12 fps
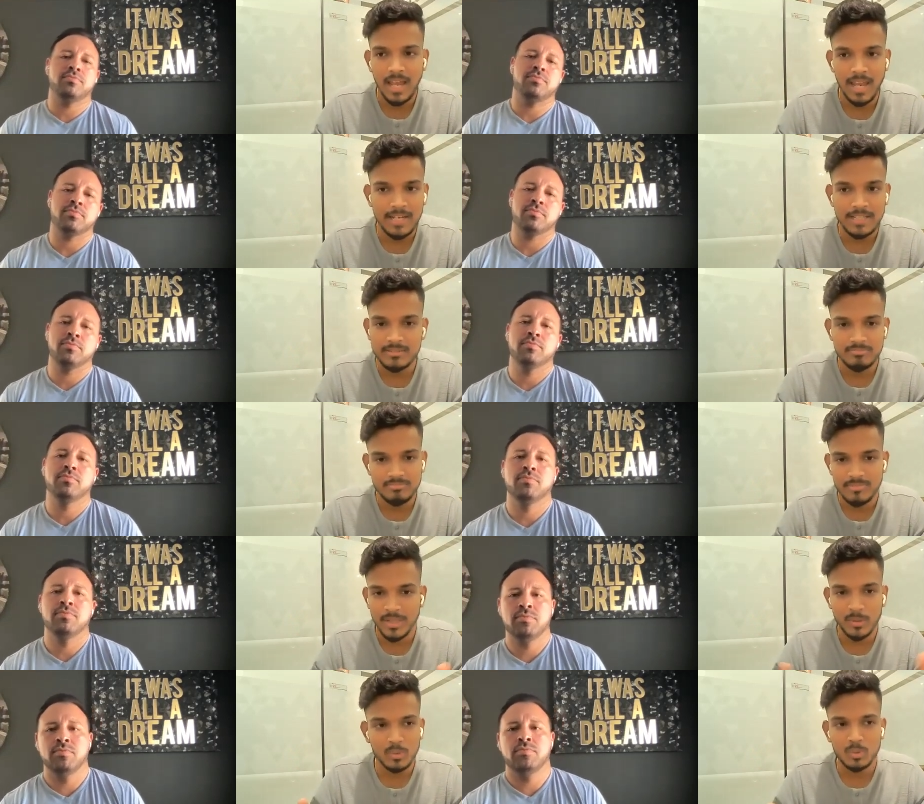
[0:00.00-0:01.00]
Speaker 1: and
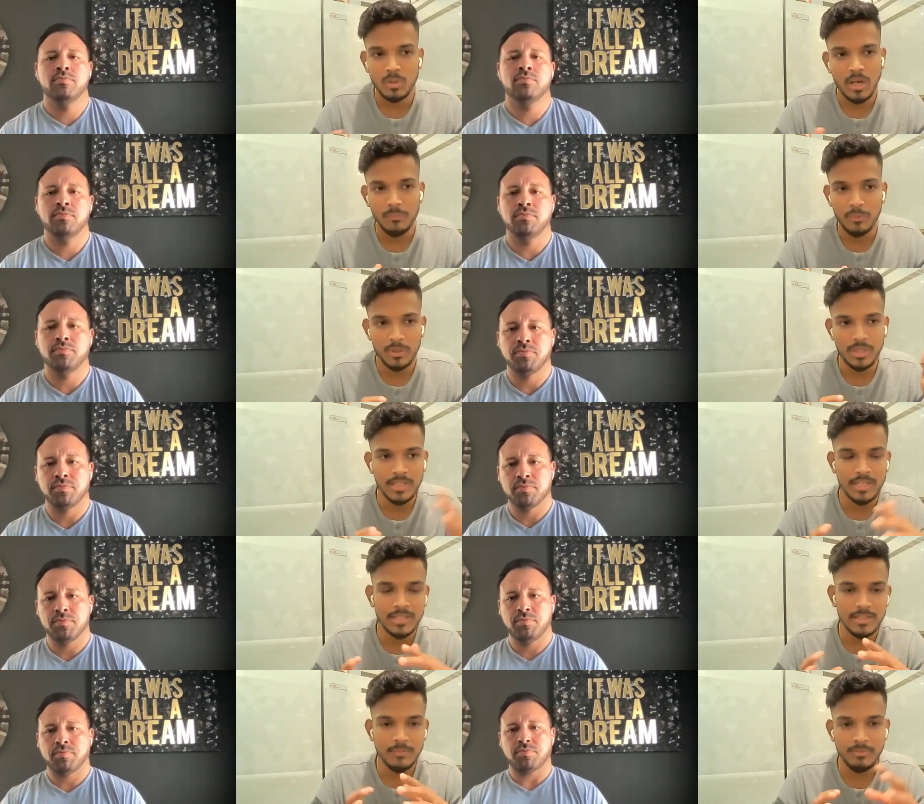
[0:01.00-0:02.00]
like you know how you're
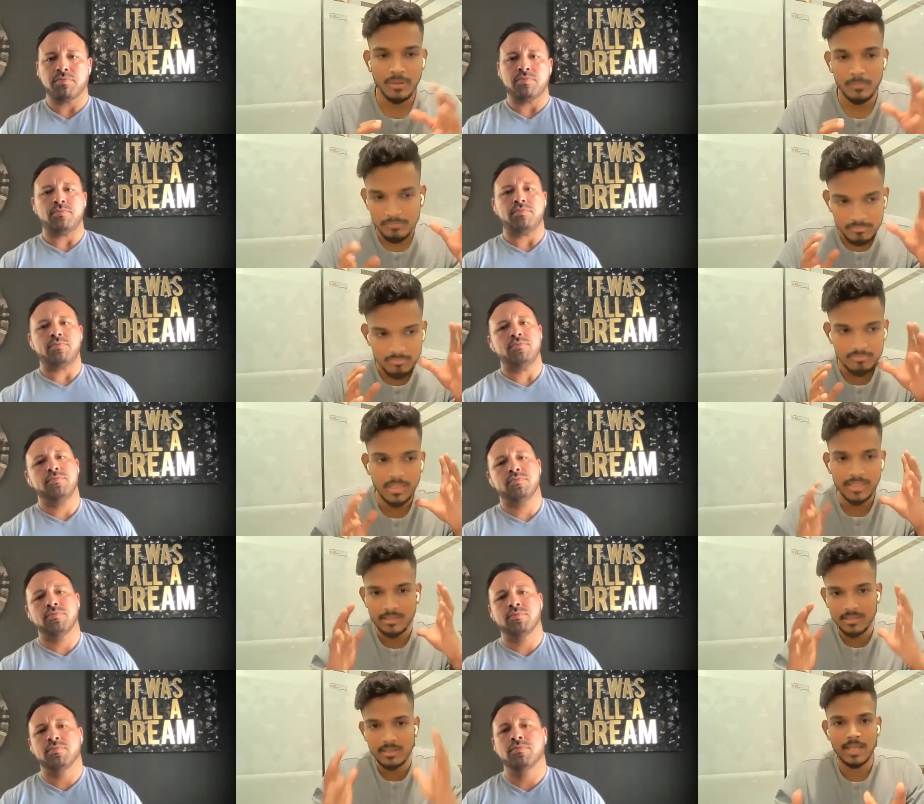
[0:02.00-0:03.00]
taking them from
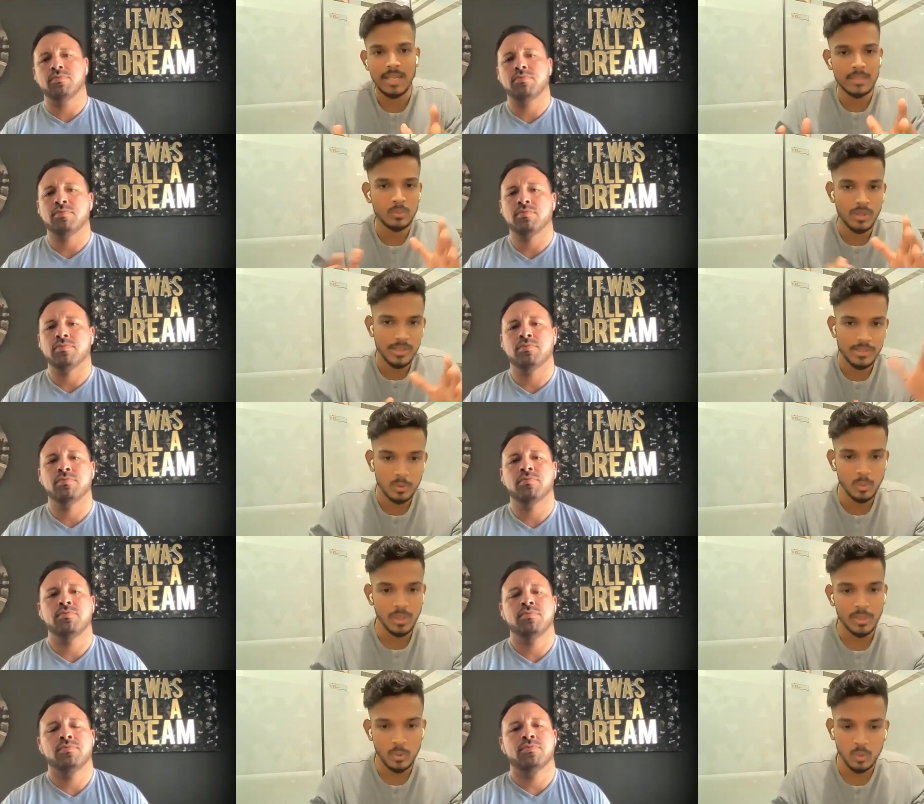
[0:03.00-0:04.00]
like inquiry to
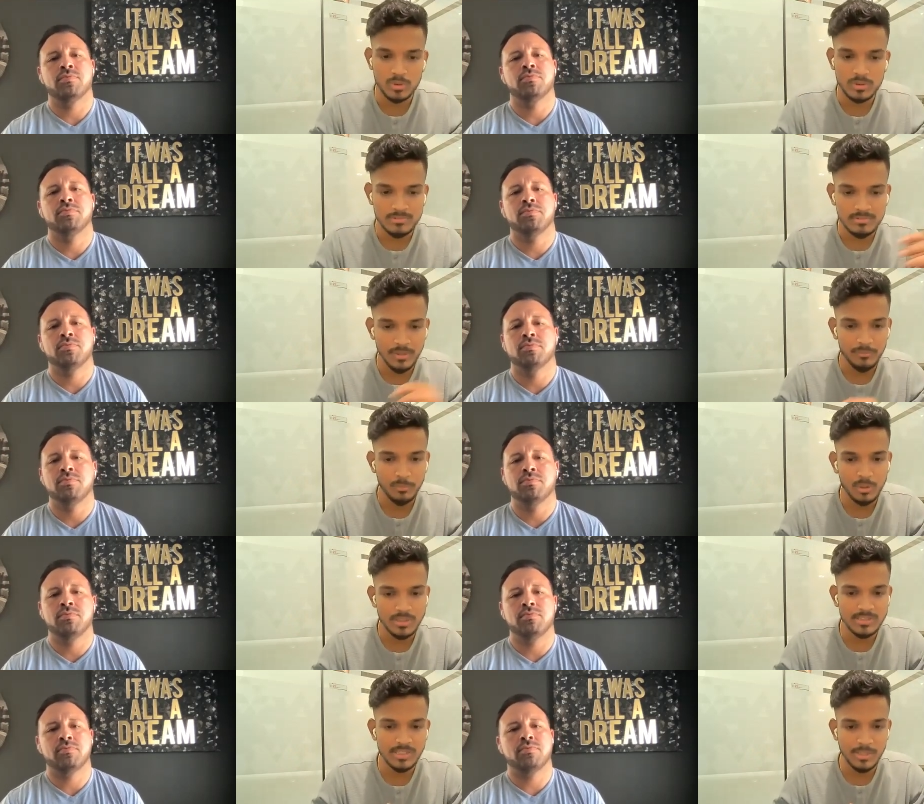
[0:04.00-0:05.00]
like close if you
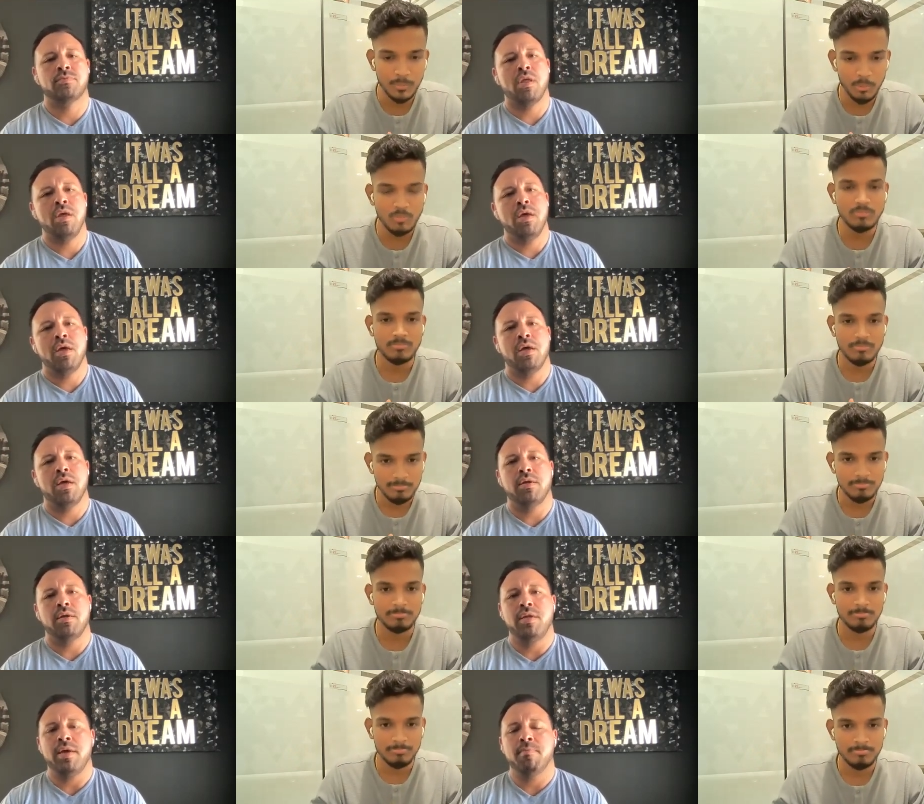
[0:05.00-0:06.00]
can share it bro
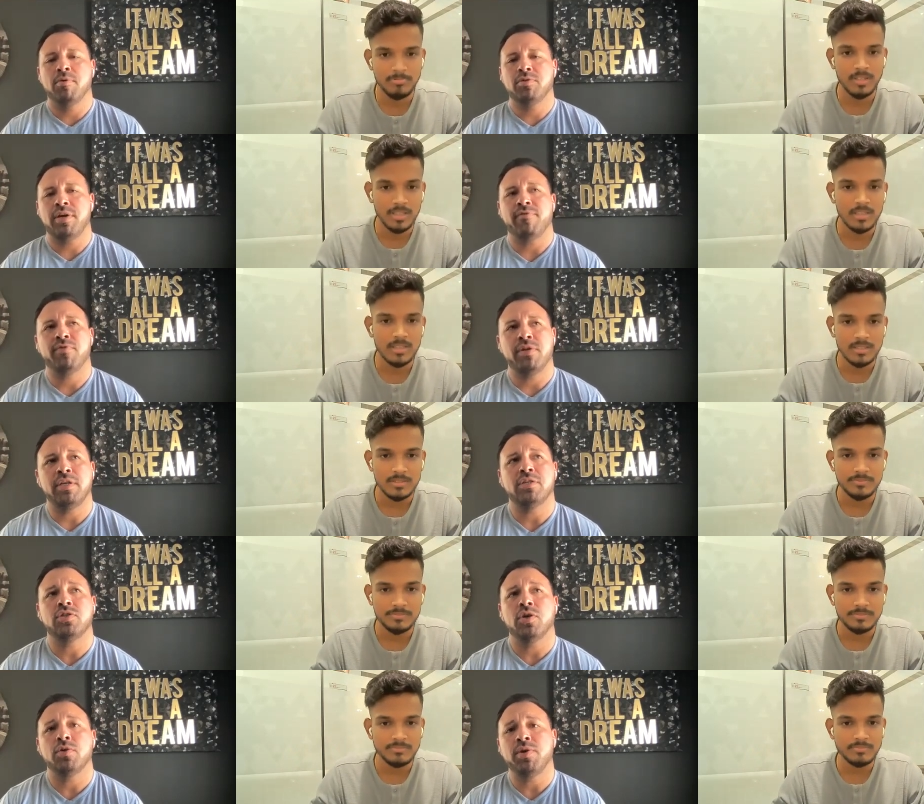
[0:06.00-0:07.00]
Speaker 2: yeah most definitely
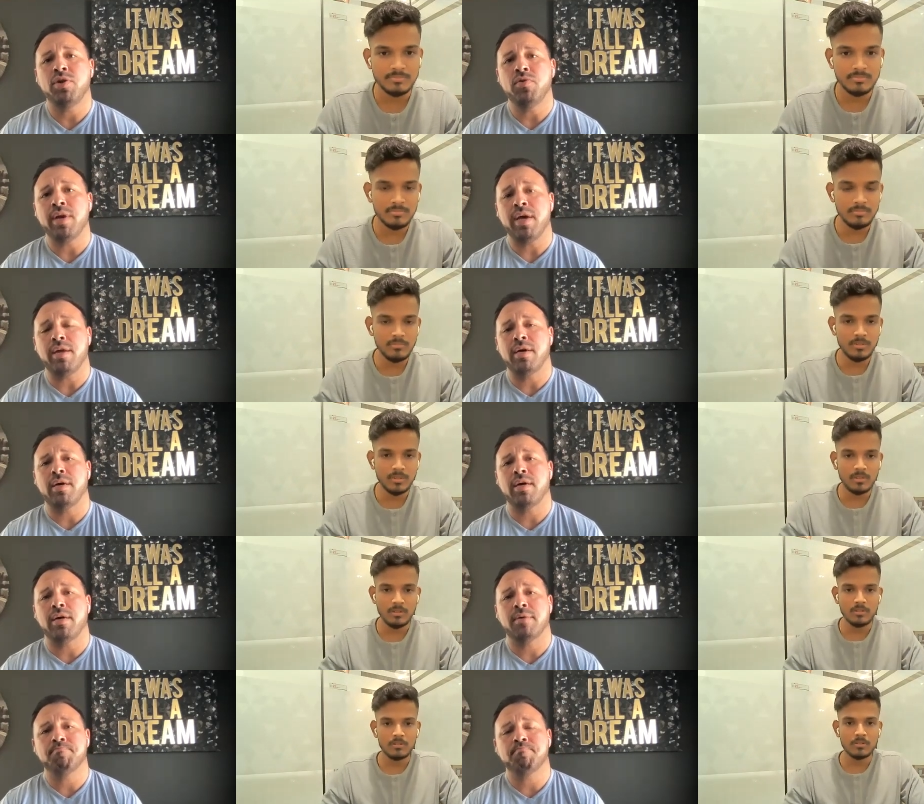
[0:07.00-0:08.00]
so when you get
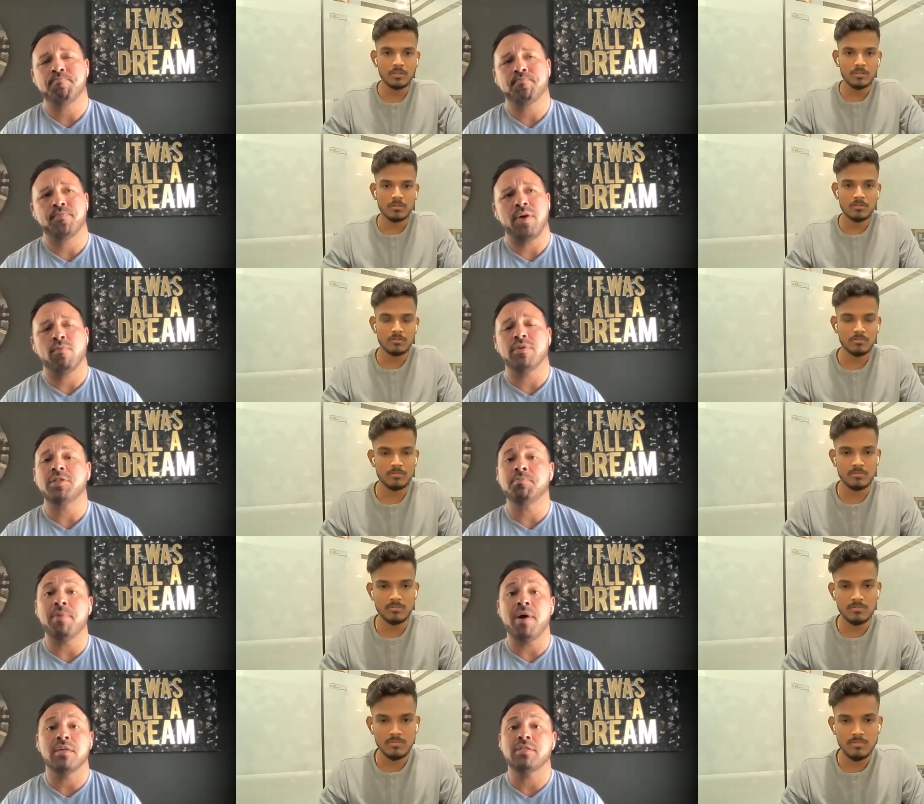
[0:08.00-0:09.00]
a a
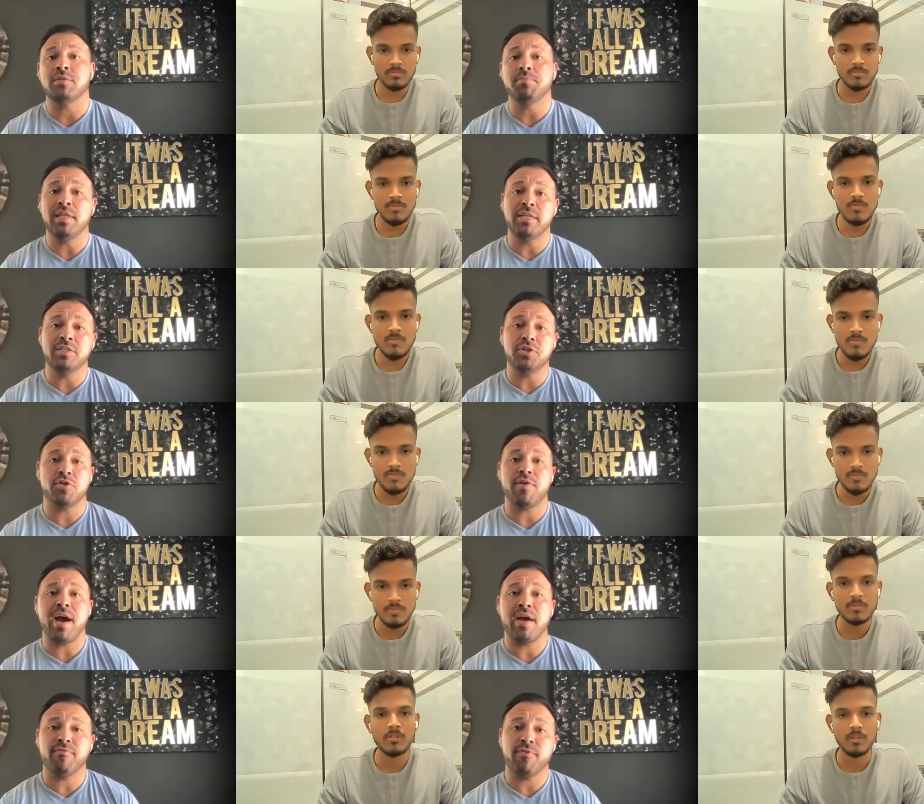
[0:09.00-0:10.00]
response immediately to
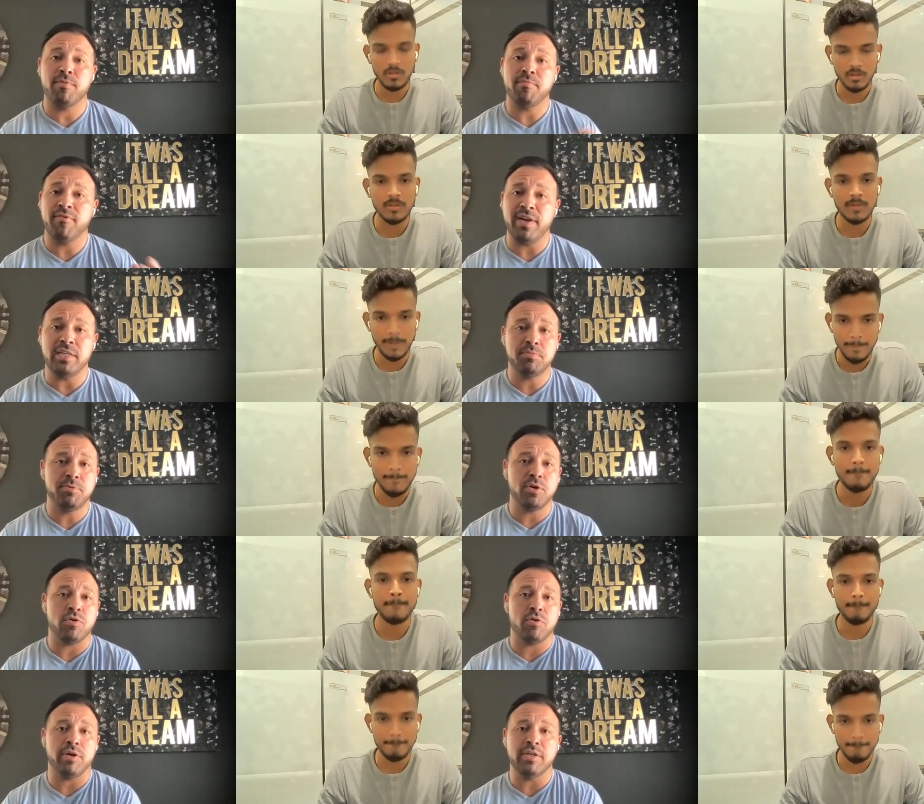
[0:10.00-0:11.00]
your ad from
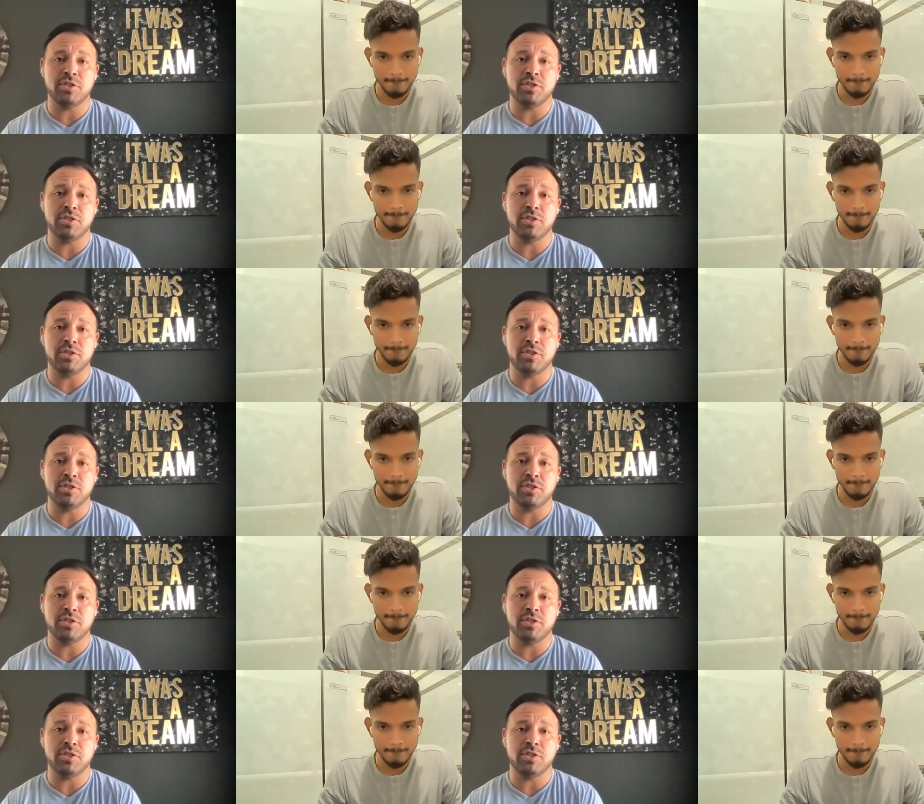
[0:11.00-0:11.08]
facebook or